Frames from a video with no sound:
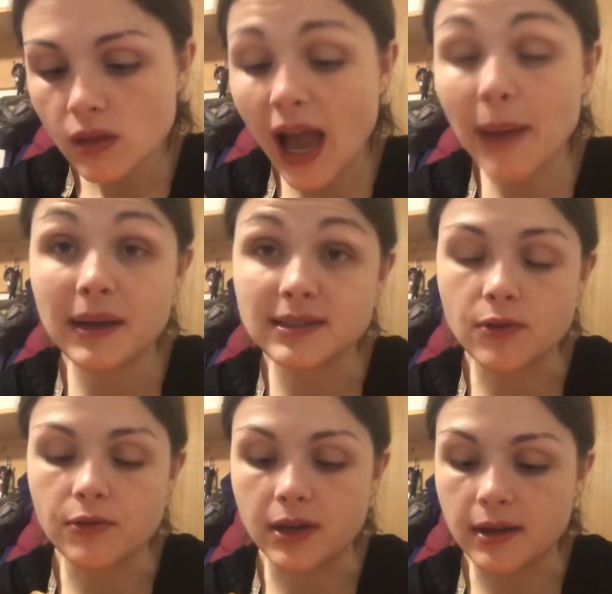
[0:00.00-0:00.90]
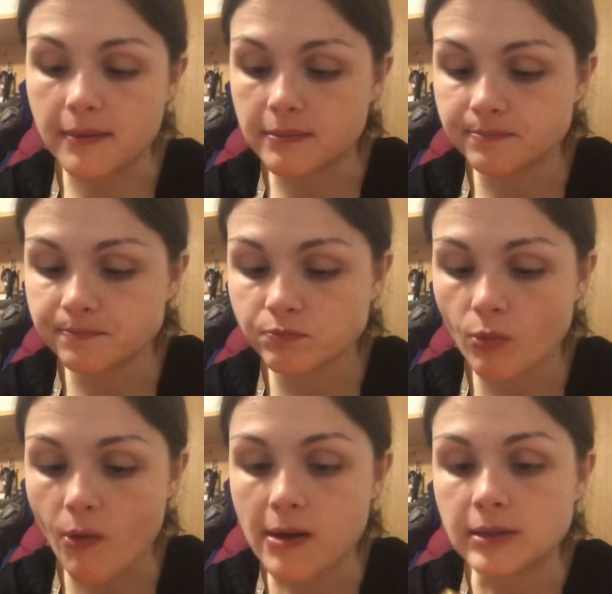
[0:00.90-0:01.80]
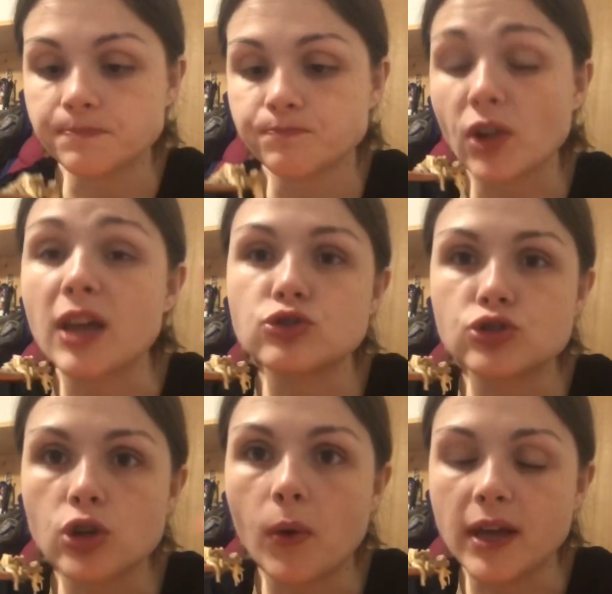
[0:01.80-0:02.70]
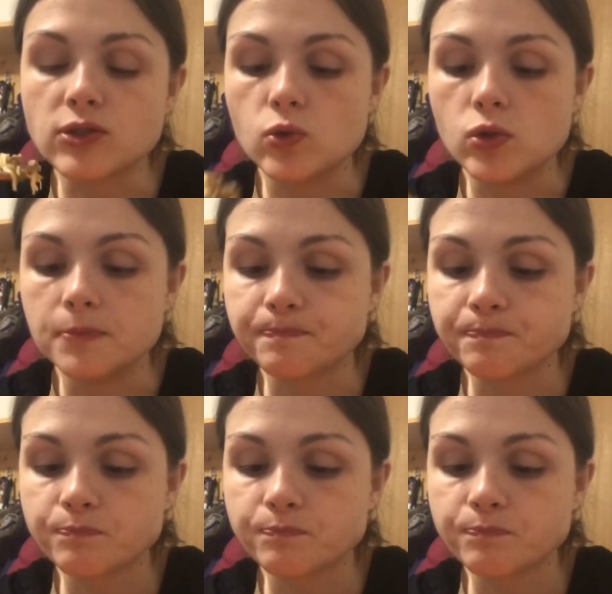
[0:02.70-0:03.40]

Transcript: I myself like it. I used to go in high school